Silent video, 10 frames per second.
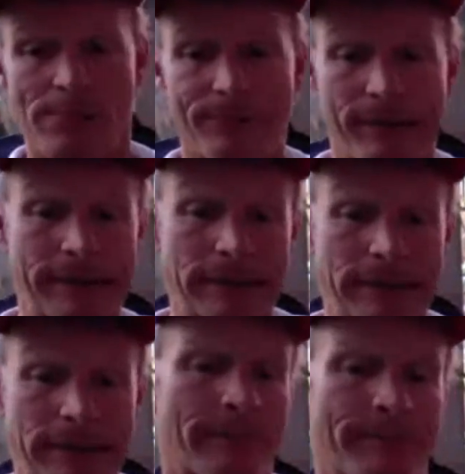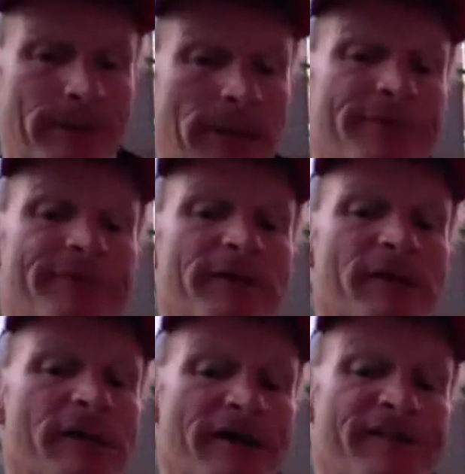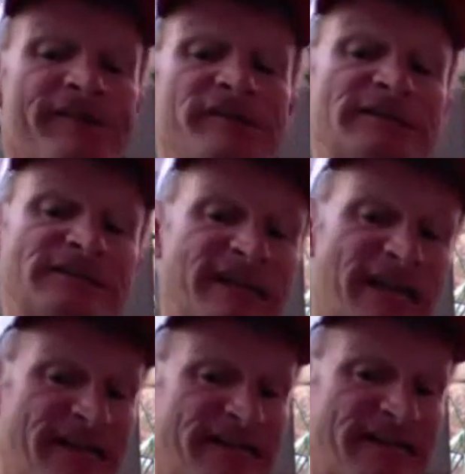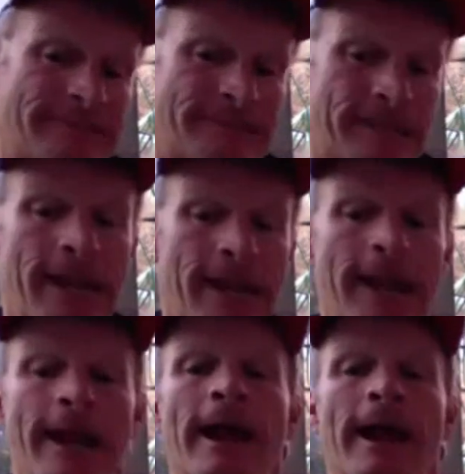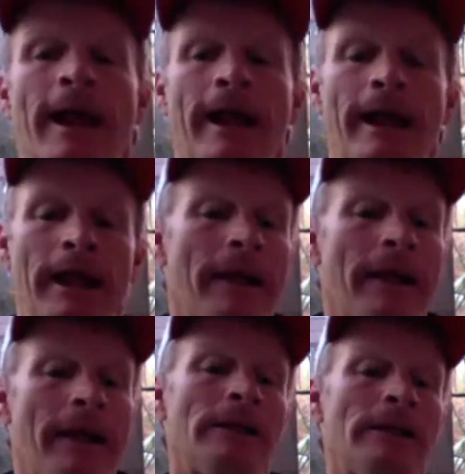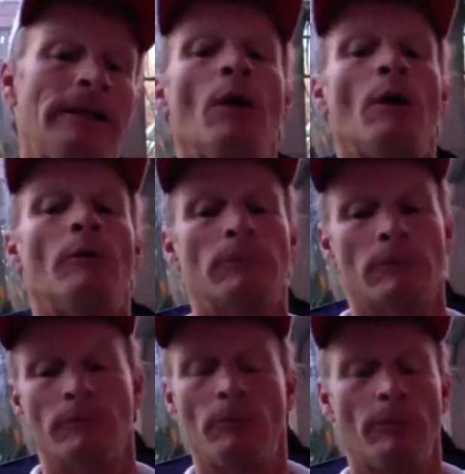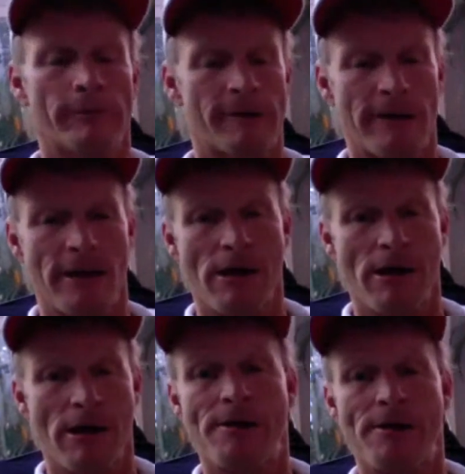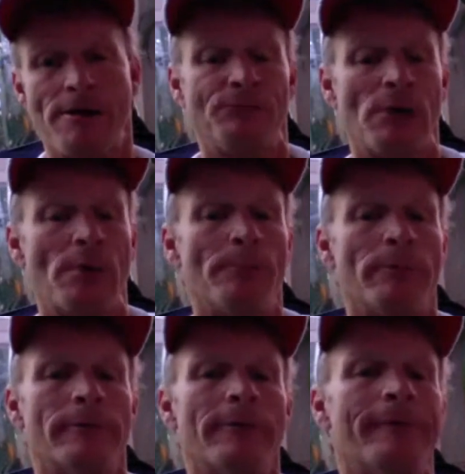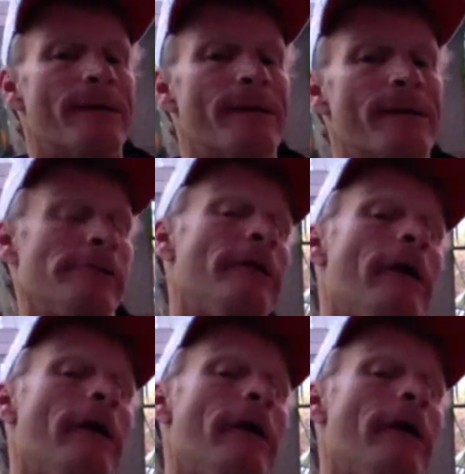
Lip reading: in Europe and the United States, and we're working on a number of other